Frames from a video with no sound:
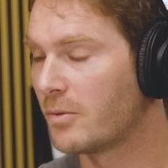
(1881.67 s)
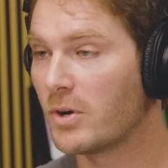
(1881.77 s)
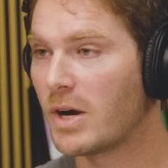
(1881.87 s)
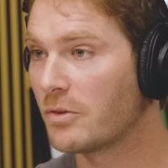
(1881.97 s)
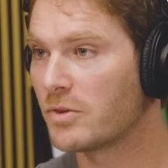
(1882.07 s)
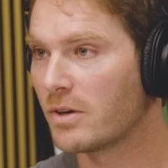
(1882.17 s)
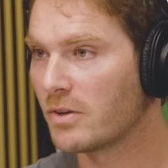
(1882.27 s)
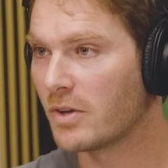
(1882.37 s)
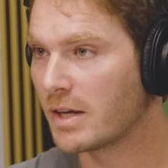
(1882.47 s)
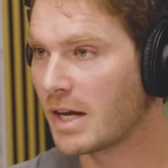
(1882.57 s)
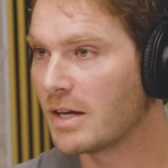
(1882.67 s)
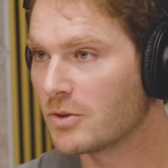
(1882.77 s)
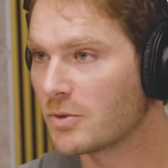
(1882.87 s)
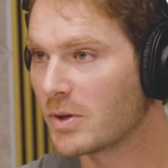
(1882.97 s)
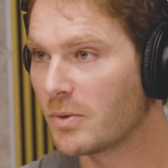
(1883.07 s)
We're out there in like
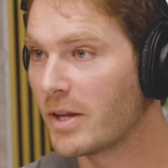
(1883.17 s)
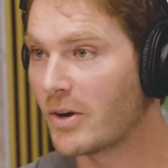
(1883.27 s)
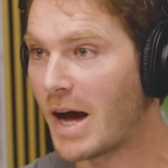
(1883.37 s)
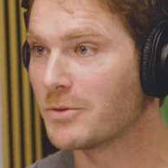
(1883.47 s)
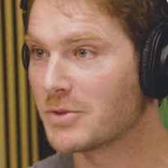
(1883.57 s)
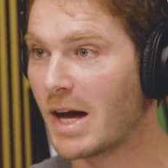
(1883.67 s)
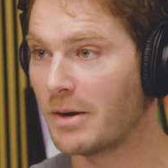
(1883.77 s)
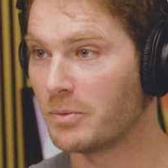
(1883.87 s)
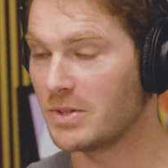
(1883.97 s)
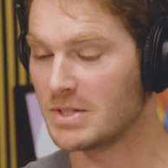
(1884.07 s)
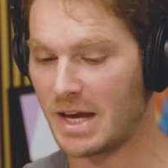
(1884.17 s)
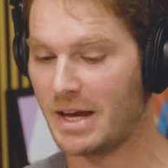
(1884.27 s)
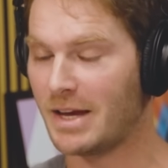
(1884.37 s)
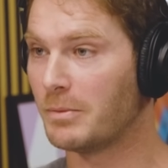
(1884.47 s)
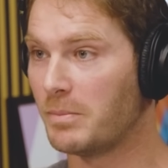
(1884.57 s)
8-degree weather outside with these
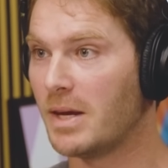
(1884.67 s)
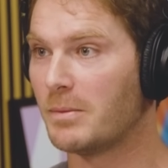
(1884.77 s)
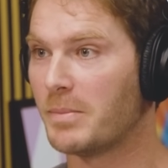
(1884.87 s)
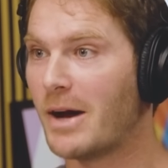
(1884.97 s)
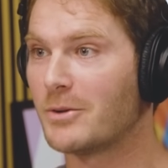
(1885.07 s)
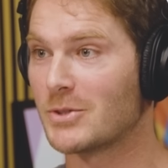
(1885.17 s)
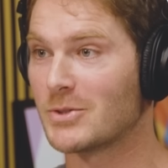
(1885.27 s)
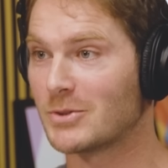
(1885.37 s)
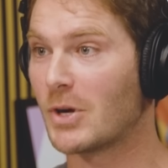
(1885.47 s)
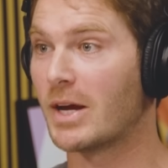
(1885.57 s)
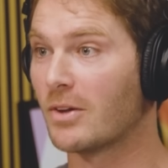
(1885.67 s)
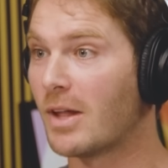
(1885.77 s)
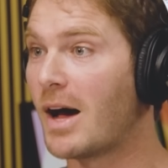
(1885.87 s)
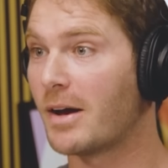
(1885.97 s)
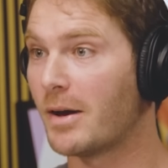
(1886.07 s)
handmade pouches, trying to
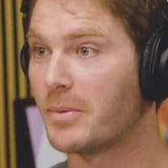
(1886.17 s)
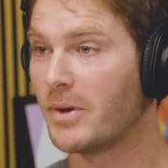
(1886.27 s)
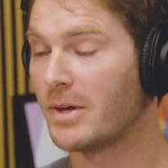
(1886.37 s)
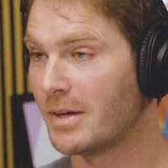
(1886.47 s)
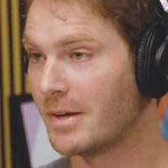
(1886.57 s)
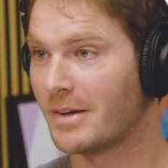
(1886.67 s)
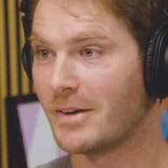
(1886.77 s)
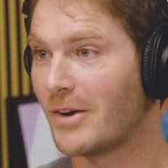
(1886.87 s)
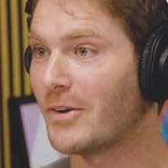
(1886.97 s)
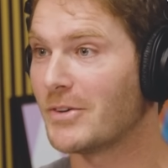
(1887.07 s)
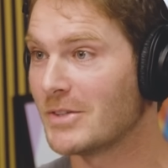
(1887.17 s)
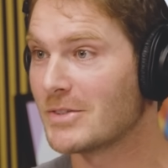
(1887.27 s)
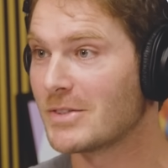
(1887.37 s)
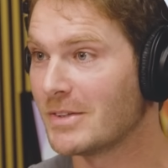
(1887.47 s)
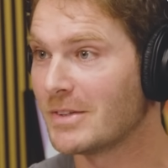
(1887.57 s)
lock up all
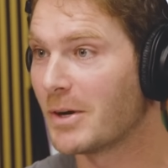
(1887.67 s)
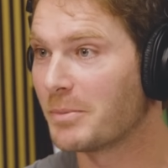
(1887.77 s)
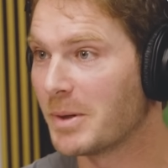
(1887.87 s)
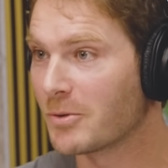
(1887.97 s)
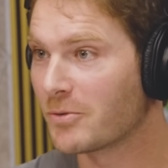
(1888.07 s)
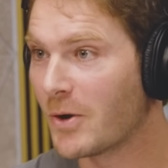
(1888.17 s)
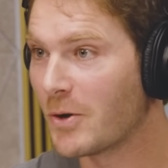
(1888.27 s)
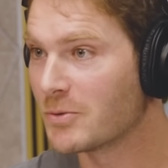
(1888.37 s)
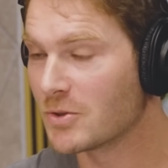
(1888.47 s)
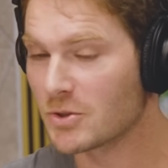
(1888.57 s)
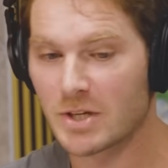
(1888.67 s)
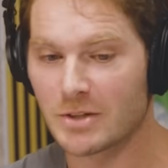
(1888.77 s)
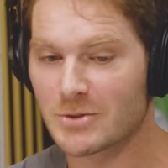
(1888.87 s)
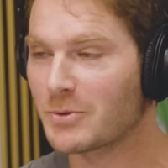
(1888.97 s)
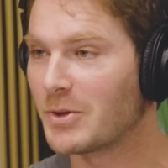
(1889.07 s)
these young people's phones and just
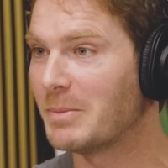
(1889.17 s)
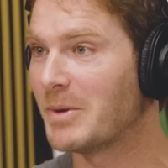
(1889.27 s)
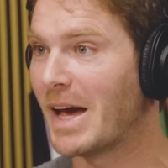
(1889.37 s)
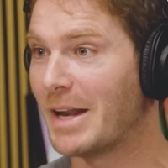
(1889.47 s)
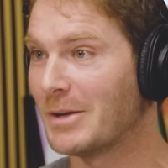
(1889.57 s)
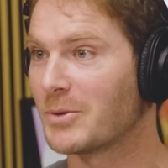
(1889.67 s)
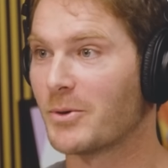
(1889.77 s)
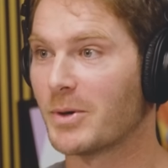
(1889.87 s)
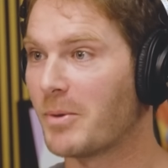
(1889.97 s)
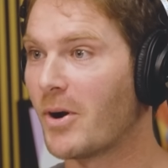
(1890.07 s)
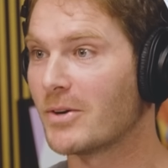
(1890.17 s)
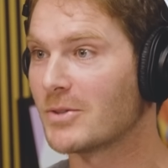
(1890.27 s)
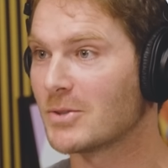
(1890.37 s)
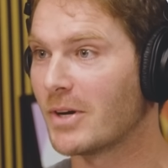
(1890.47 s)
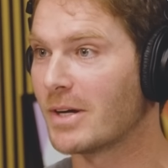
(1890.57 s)
getting screamed at and torn
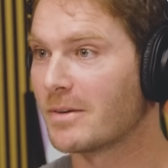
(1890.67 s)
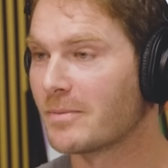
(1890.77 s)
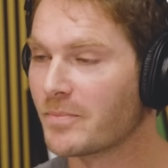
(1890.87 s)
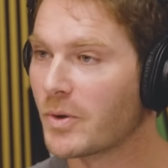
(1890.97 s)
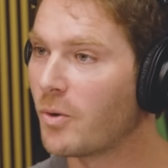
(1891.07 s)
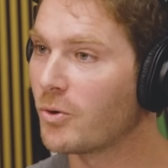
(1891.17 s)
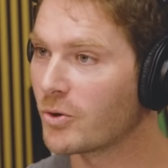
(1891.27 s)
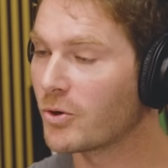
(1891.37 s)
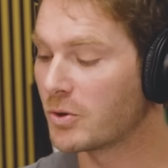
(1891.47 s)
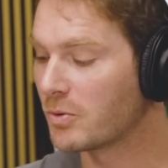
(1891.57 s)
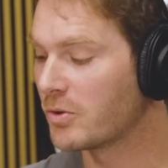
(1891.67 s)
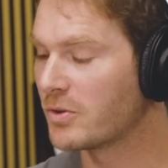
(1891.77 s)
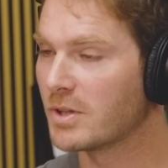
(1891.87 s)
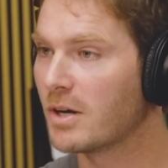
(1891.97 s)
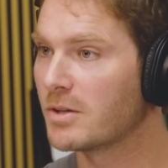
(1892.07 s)
apart. So like the whole early
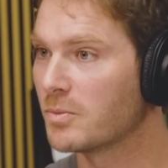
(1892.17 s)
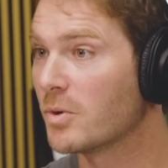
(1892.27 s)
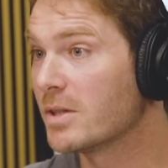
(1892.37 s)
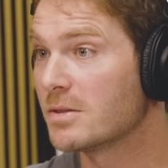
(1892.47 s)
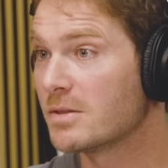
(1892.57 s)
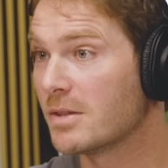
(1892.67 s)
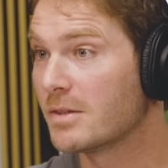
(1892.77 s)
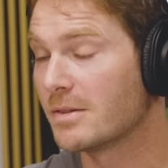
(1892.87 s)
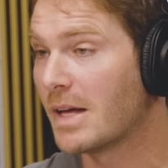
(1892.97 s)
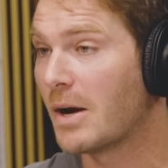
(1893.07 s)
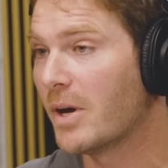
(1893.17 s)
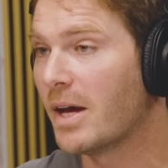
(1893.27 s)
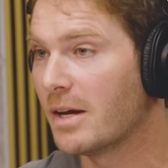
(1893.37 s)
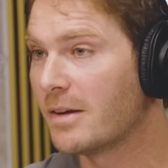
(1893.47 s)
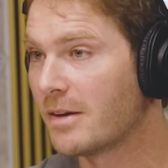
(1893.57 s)
growth of Yondr was that way.